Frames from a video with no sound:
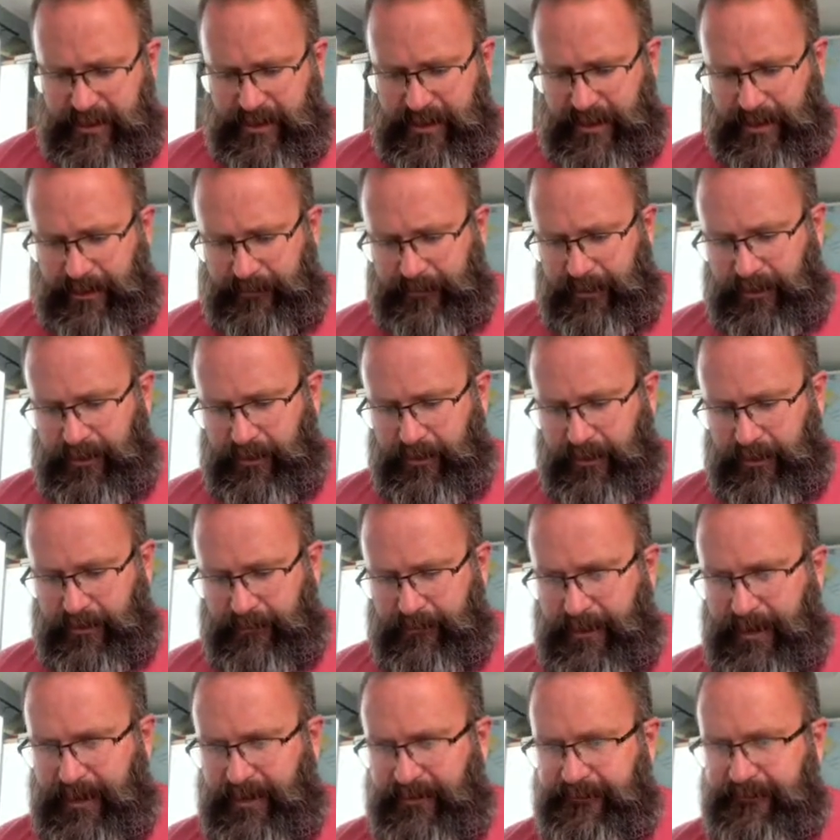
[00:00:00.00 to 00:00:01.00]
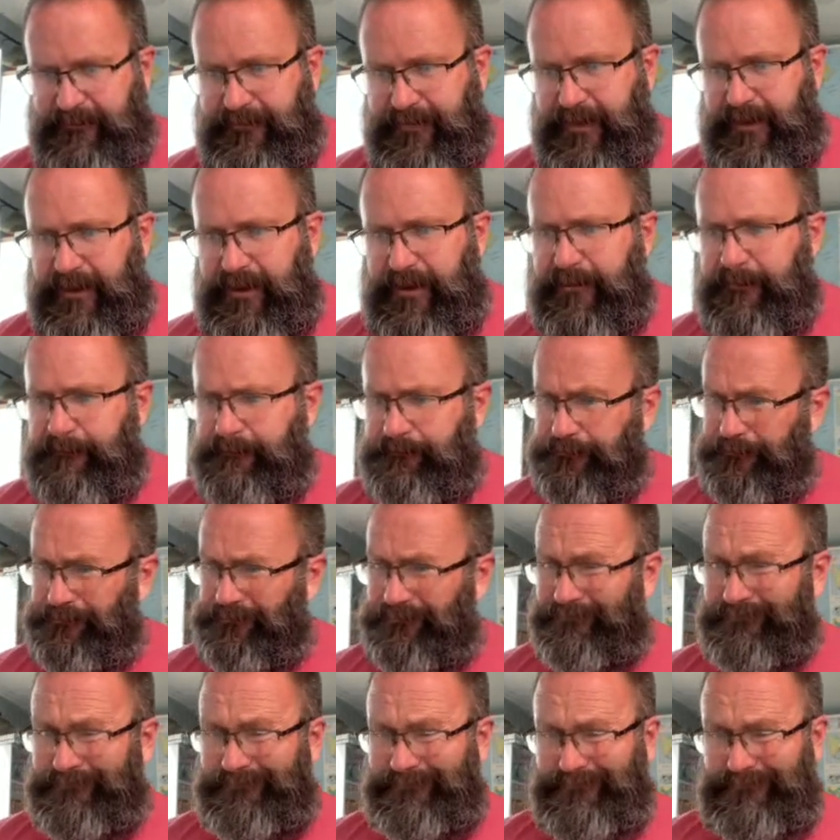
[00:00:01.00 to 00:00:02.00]
I'm going to go Command V,
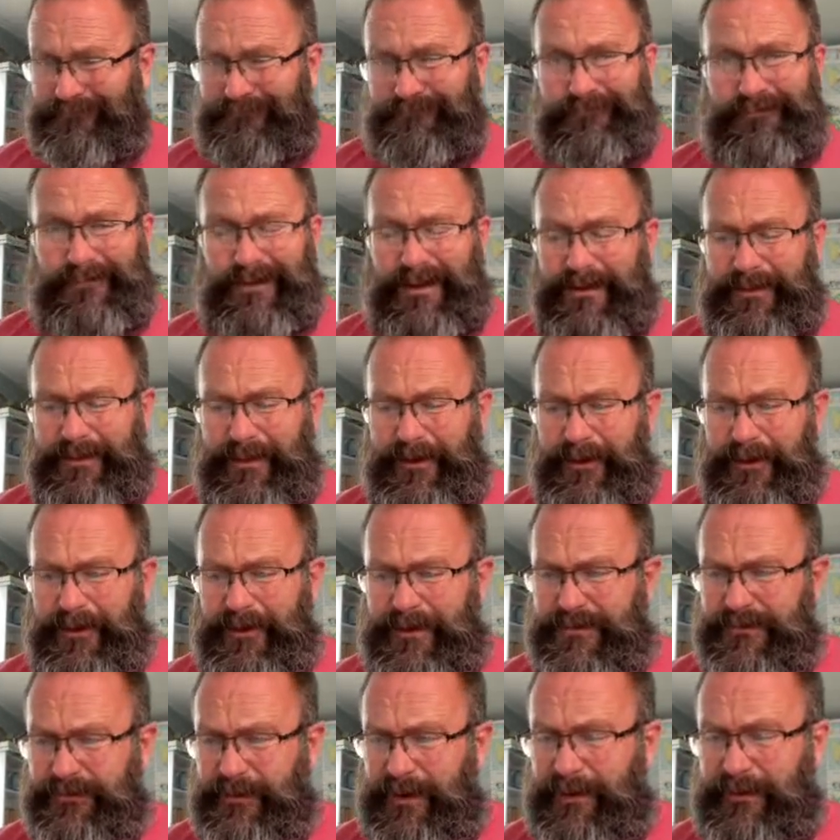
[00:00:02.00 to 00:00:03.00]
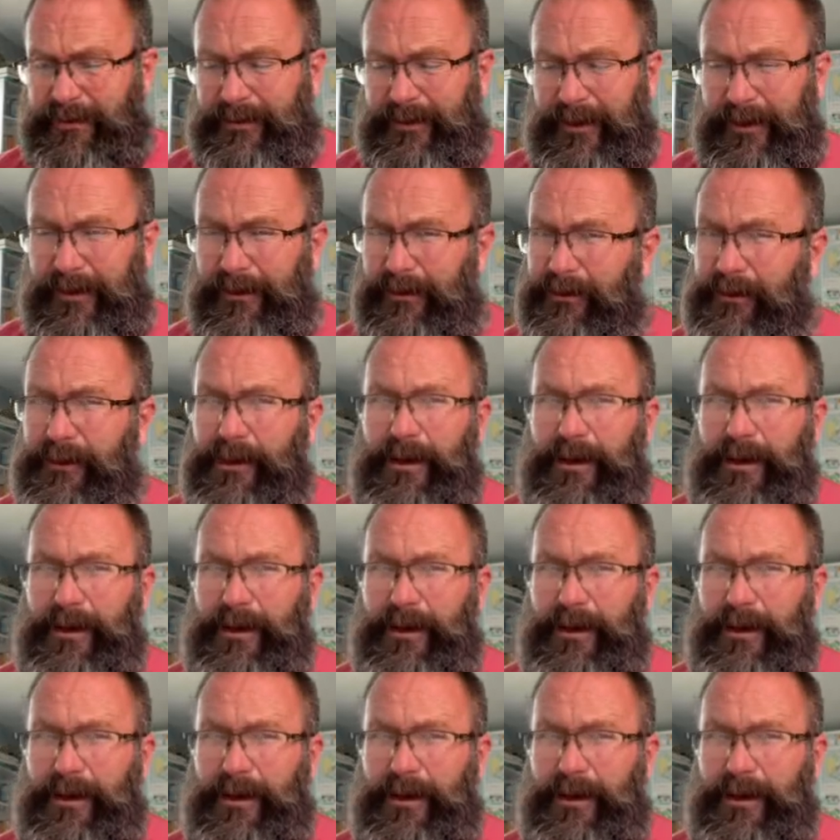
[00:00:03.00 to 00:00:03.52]
and there it is right there.